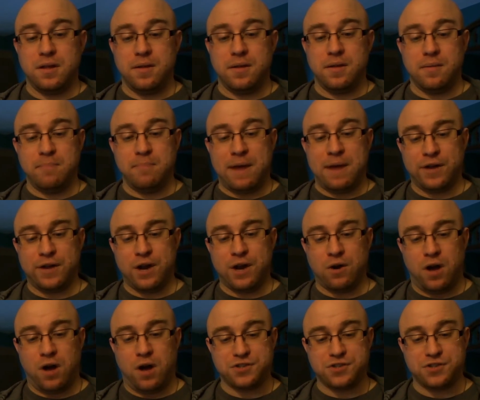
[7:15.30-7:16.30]
Metal
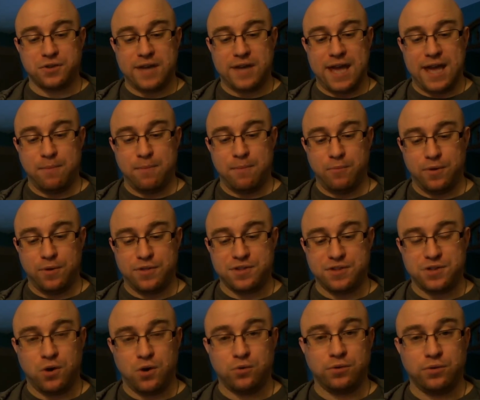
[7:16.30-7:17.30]
Gear also came with
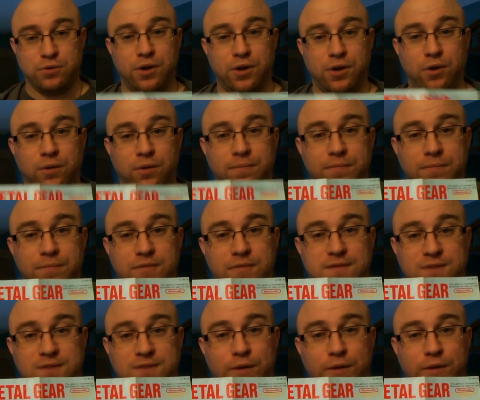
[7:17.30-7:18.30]
its own little
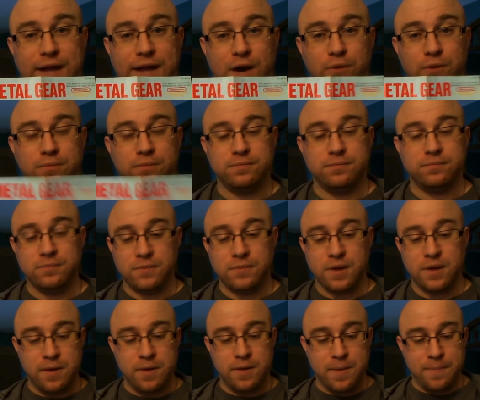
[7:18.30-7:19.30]
foldout.
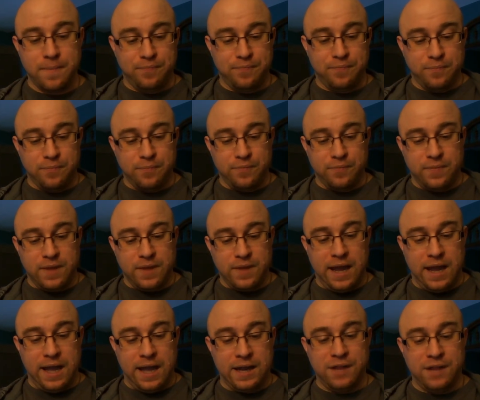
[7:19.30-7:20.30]

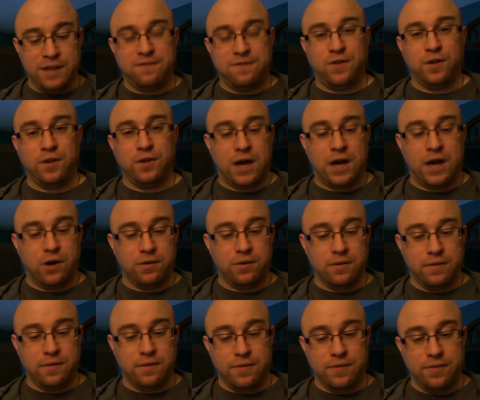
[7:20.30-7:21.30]
And in the foldout,
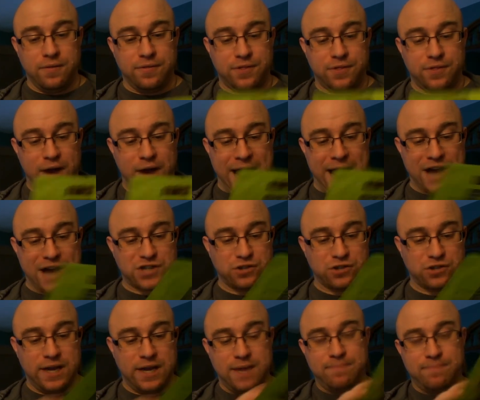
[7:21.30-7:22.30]
there are
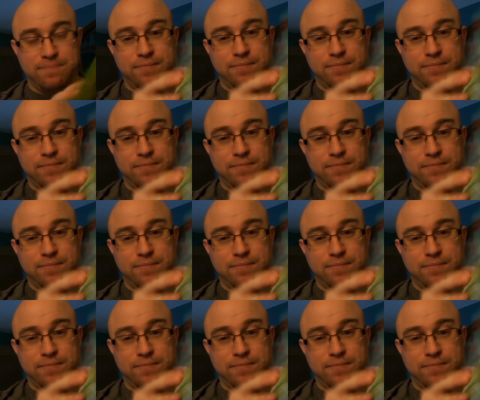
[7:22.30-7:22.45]
actually